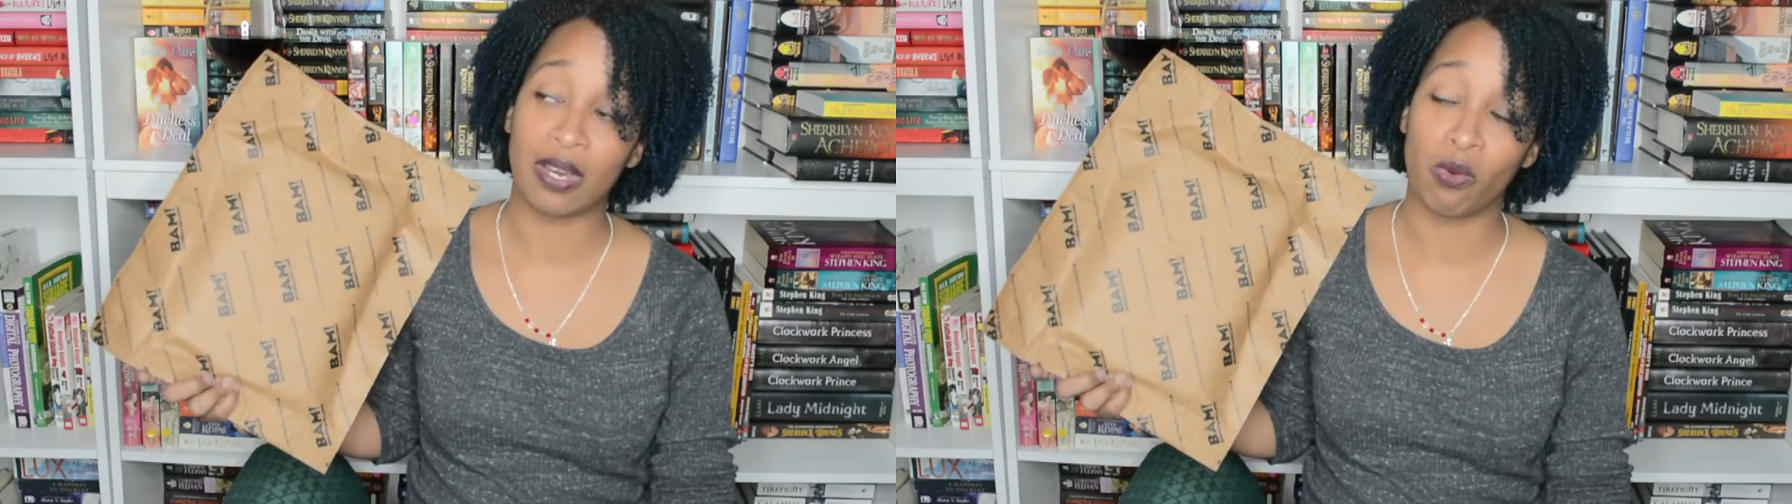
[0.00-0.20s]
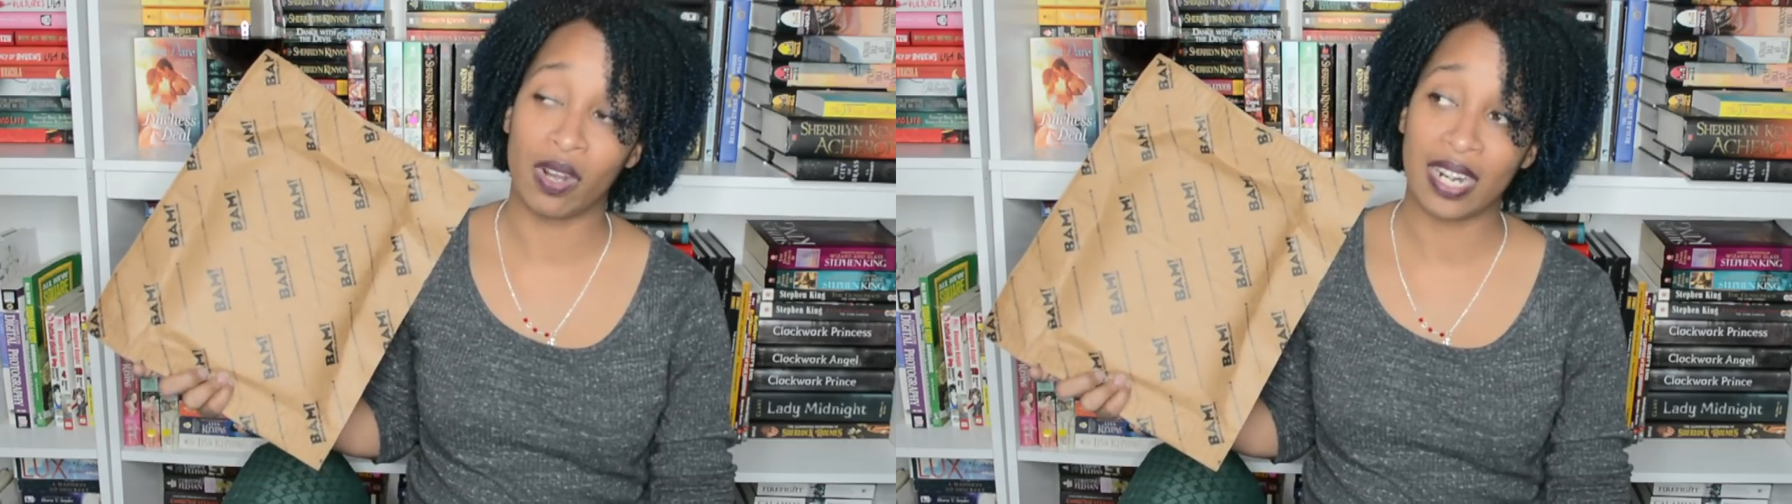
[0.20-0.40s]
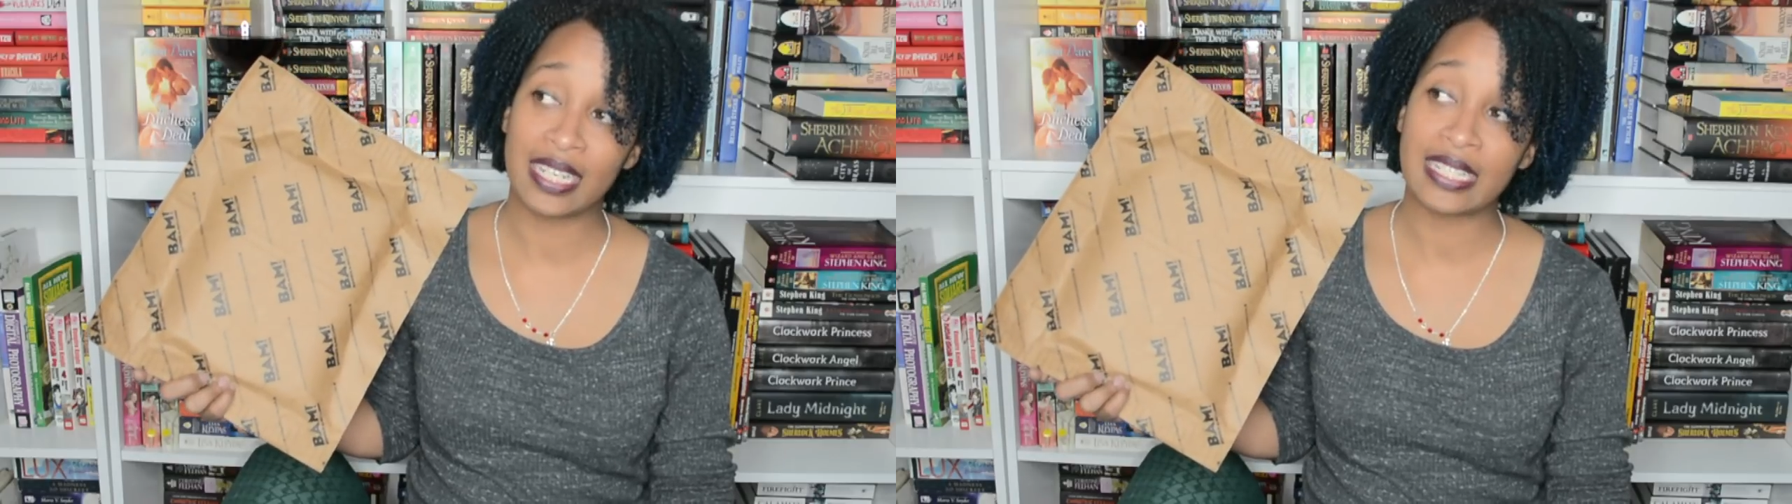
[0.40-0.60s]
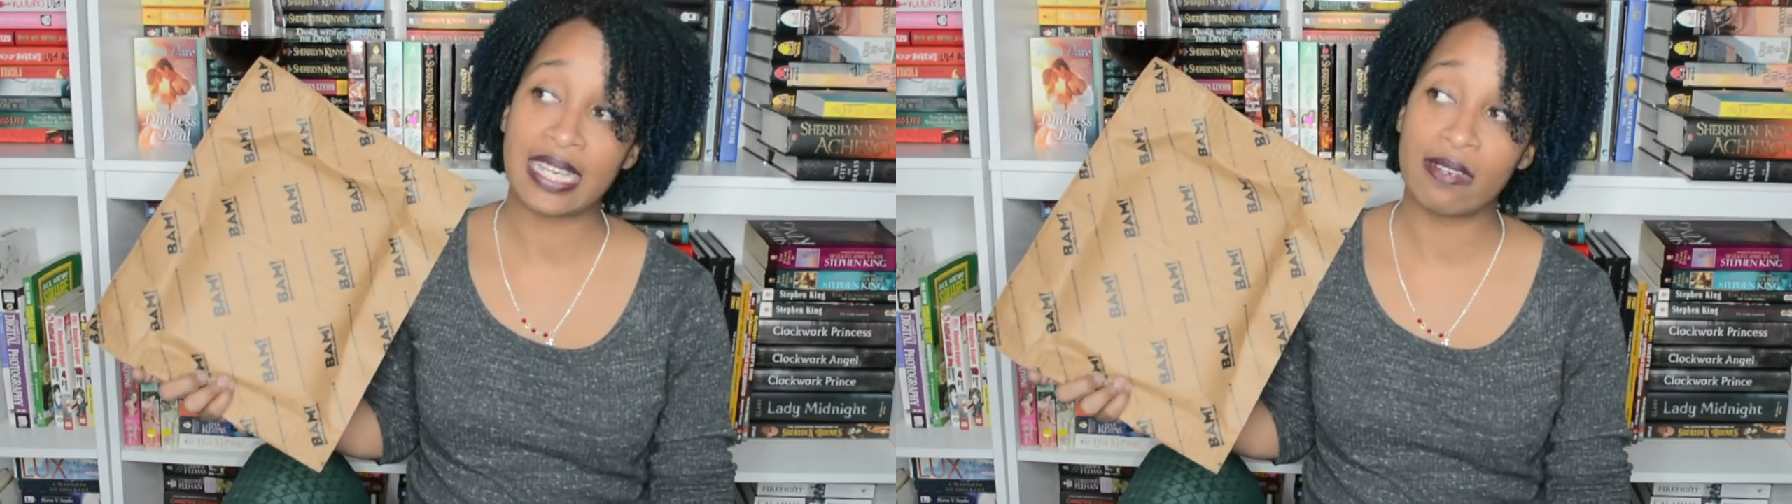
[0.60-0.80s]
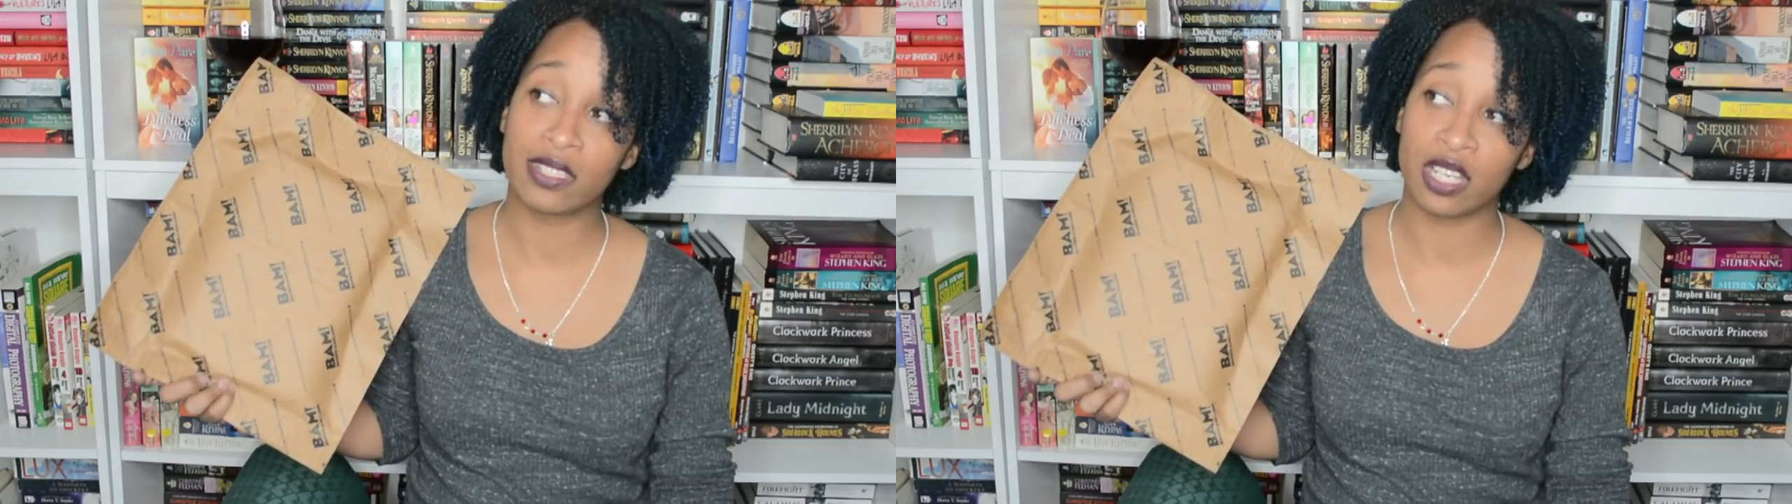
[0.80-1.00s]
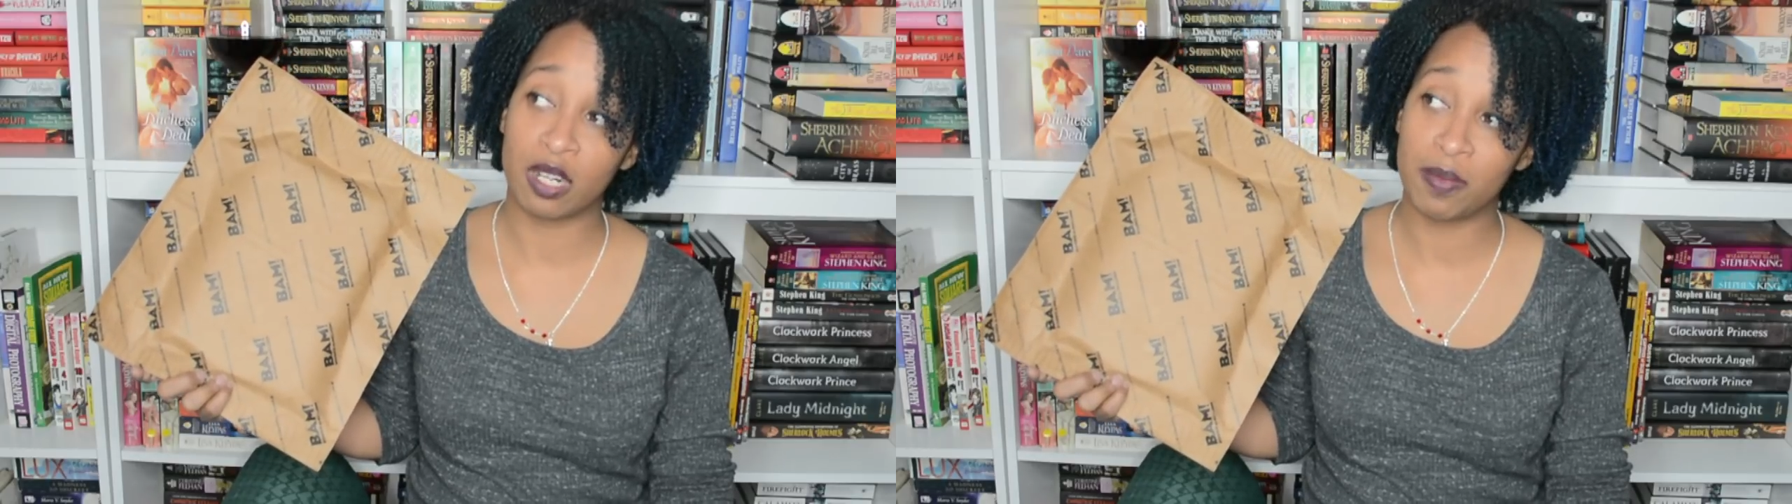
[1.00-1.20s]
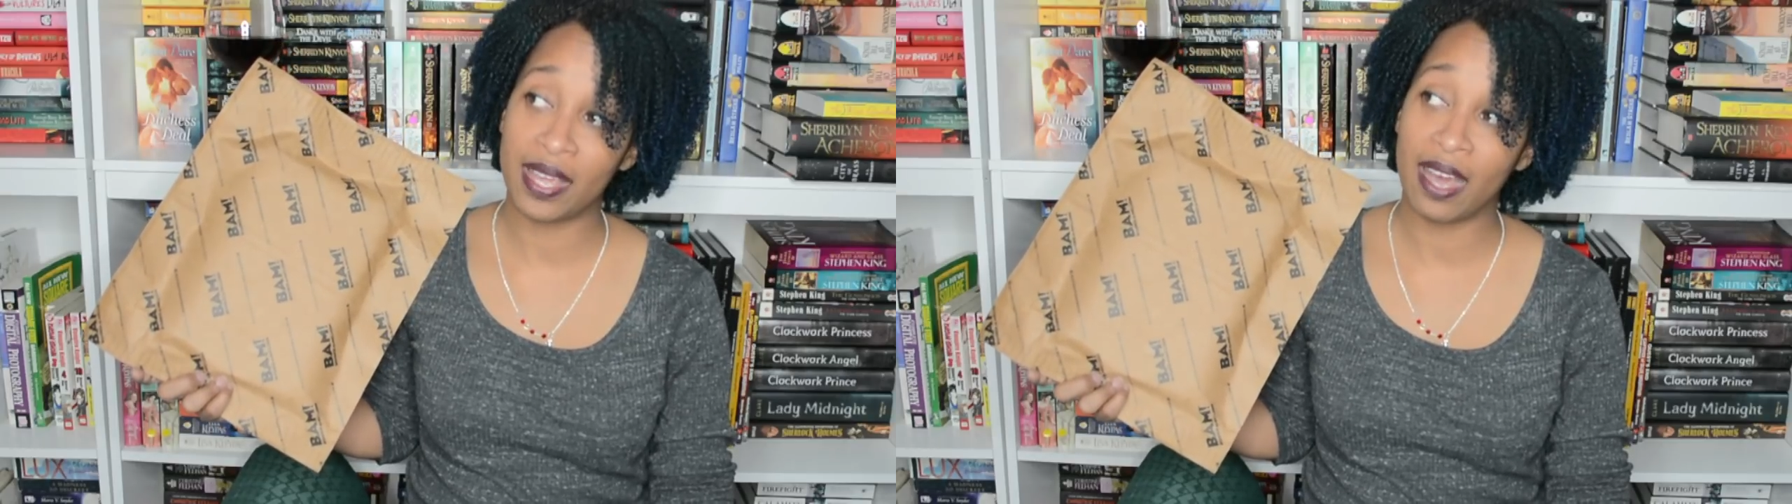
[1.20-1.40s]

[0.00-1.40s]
what did I say it was going to be